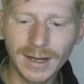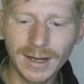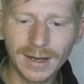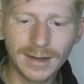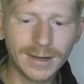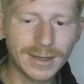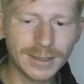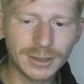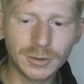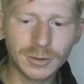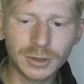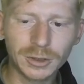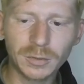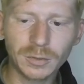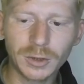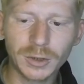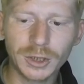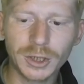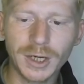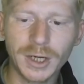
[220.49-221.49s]
Let's just jump
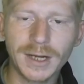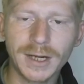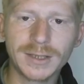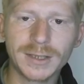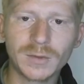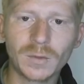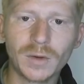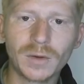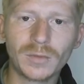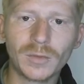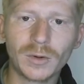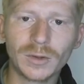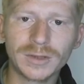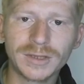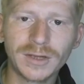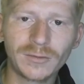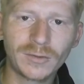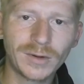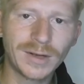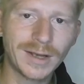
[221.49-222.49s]
straight into one more, see
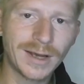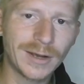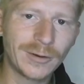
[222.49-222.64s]
if we can get